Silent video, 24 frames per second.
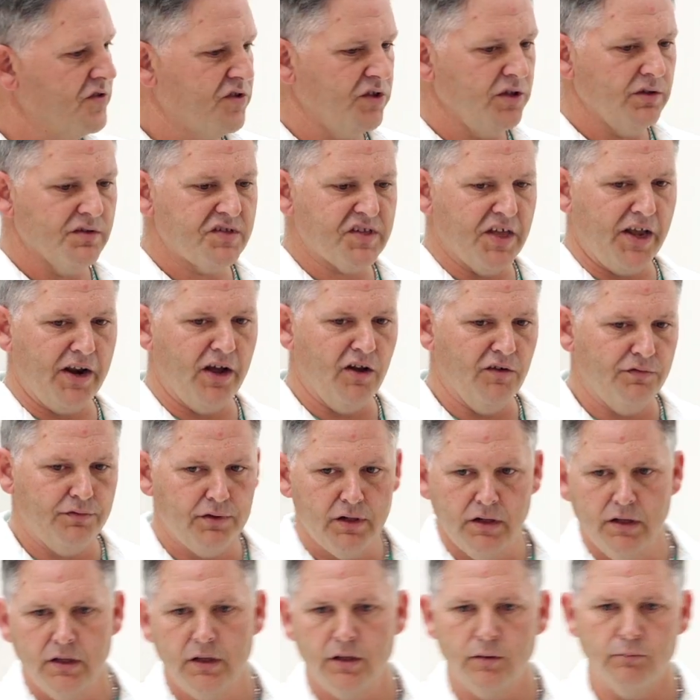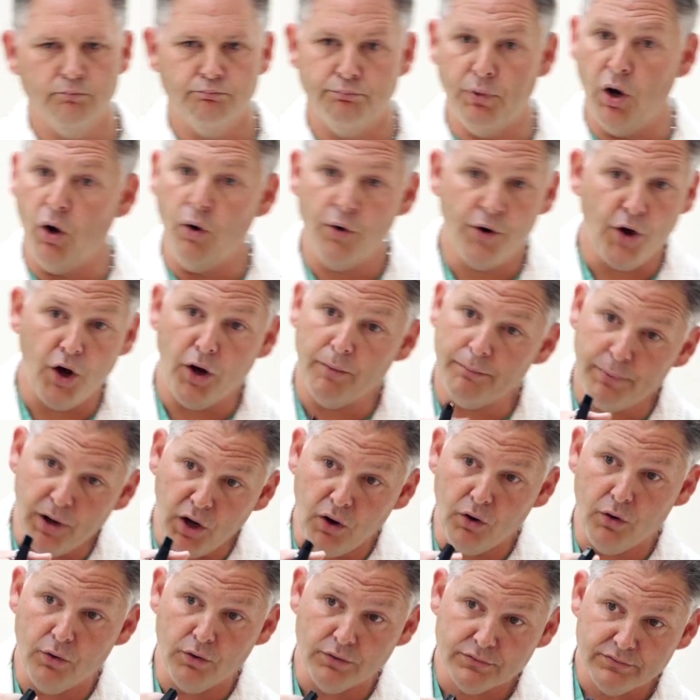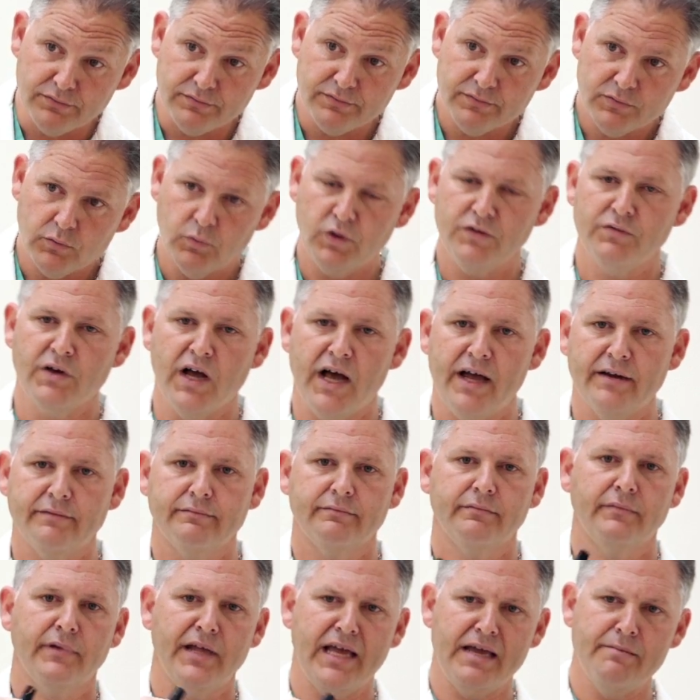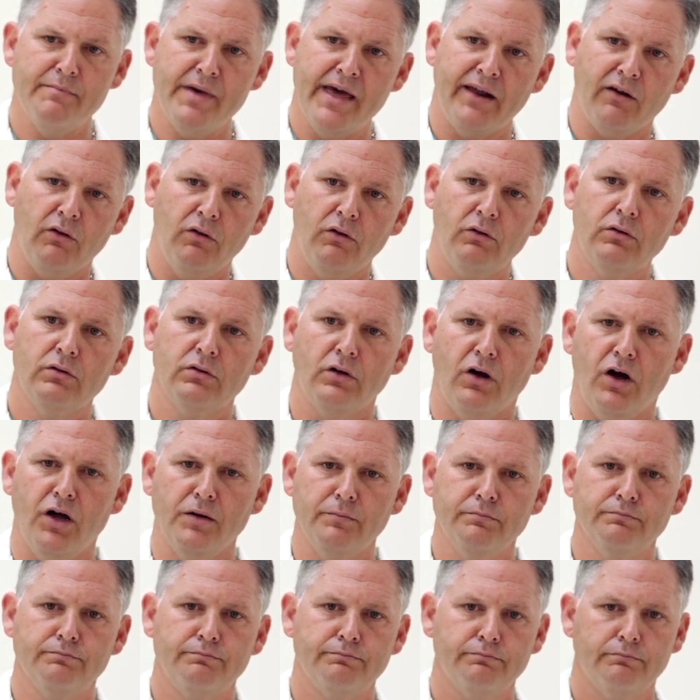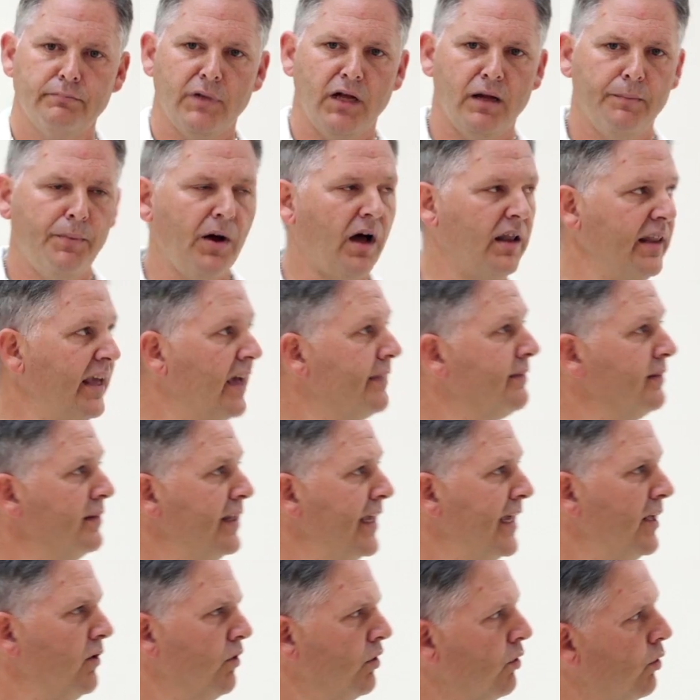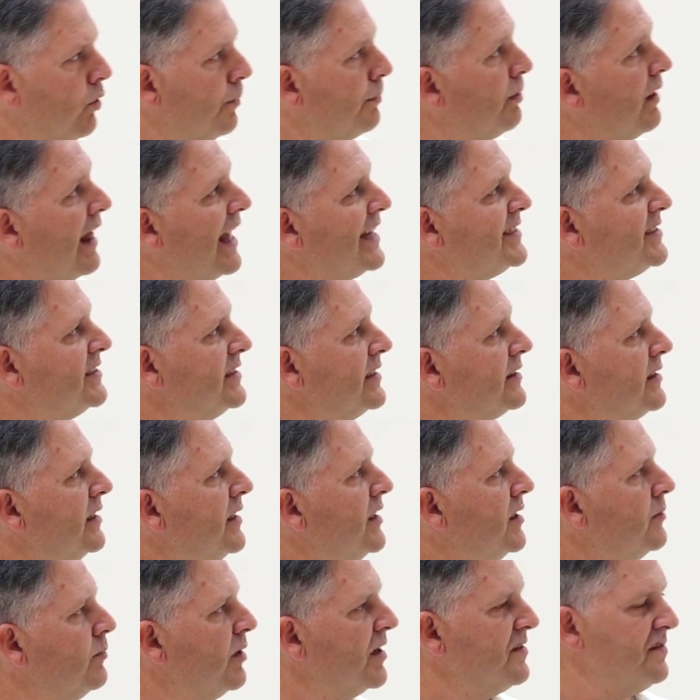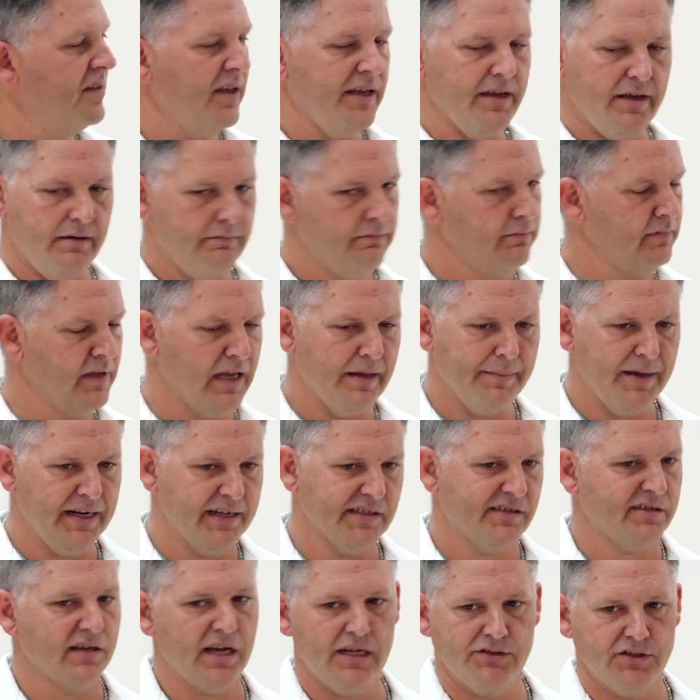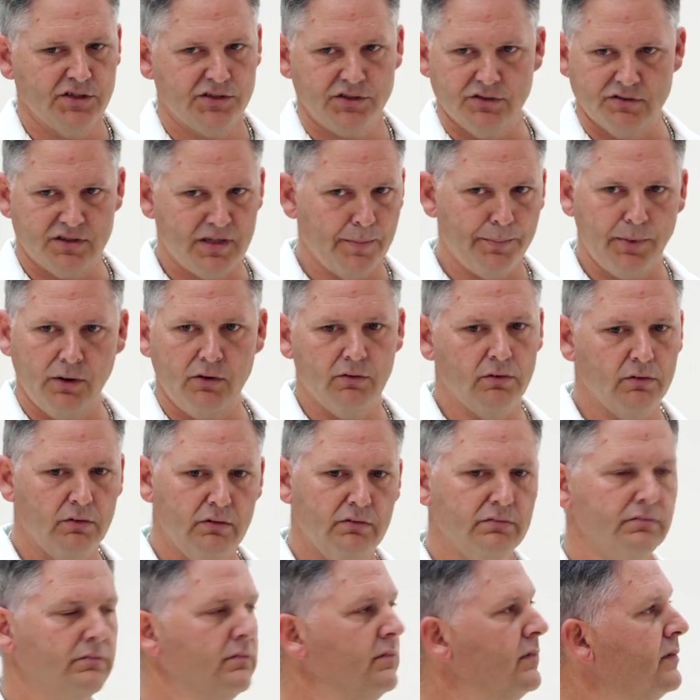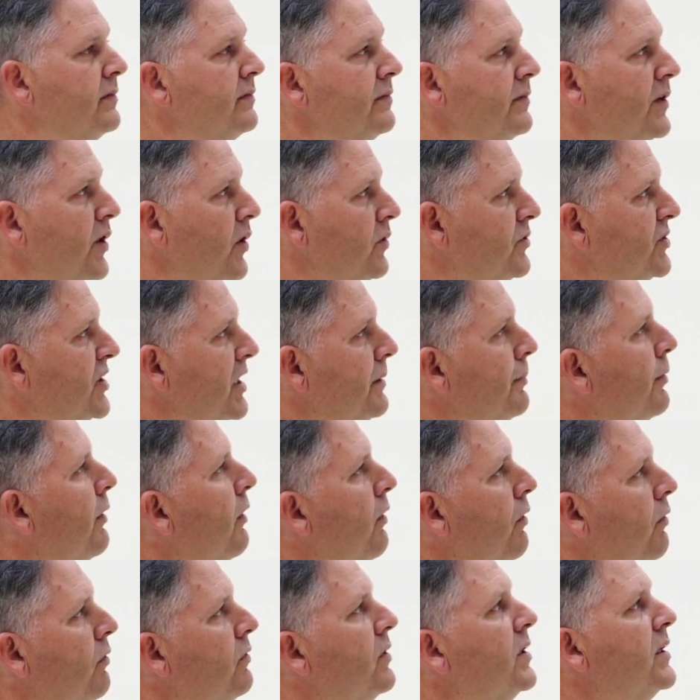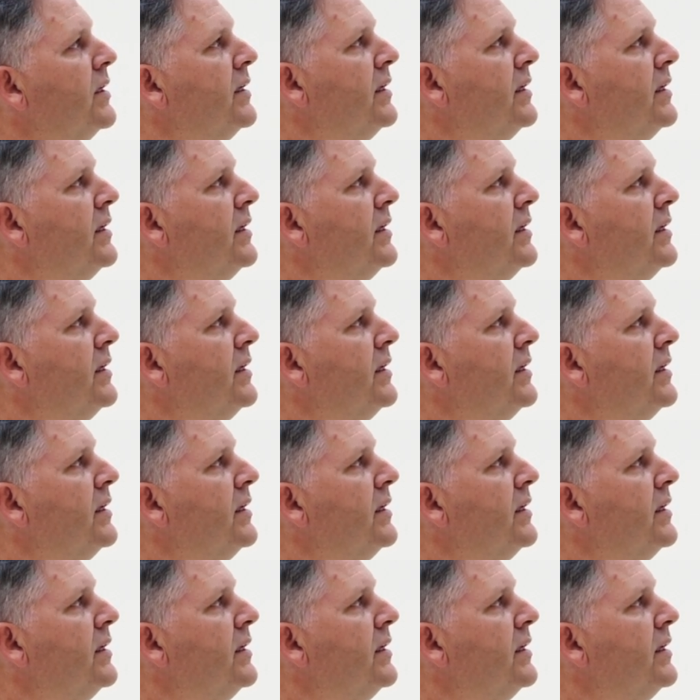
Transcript: So instead of bone on bone, we've got a metal on polyethylene or plastic, but it's not just your typical, cheapo.